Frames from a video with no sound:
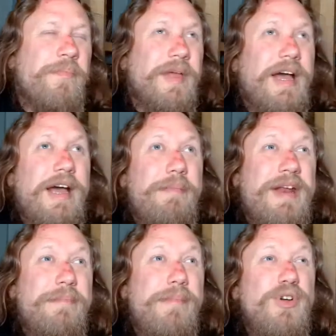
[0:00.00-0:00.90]
But
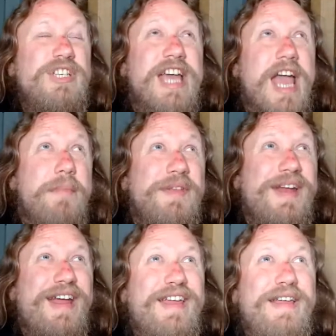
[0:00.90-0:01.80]
I'm mostly happy that
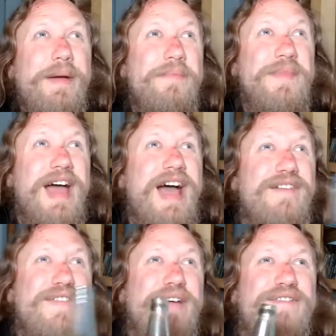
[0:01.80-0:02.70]
I
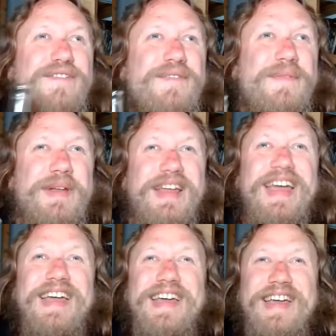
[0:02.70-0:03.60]
have
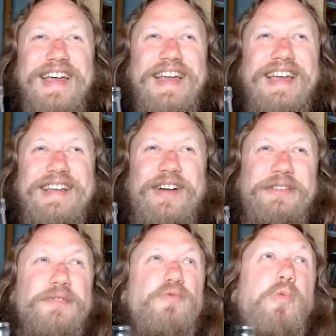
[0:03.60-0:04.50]

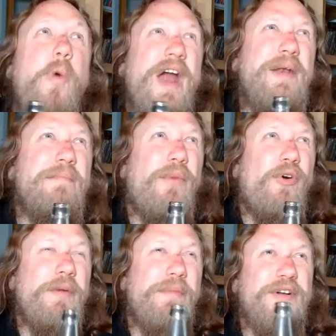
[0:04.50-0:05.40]
gotten one
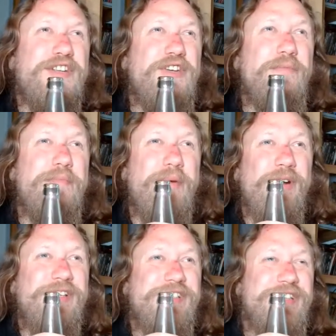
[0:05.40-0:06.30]
more booktube
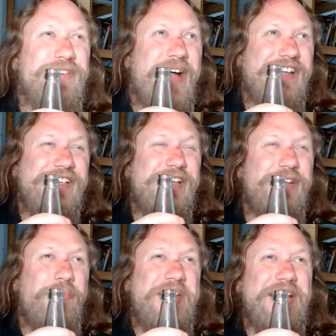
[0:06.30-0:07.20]
person to actually
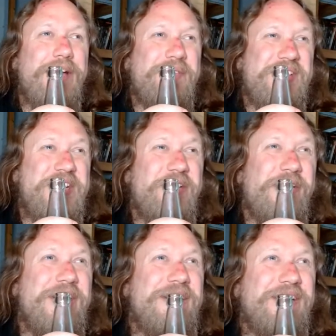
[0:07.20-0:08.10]
read
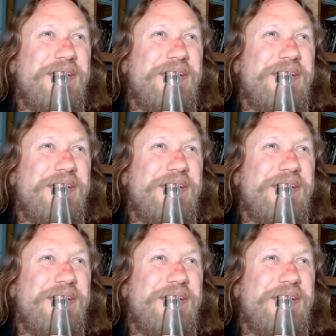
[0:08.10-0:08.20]
Lavitida and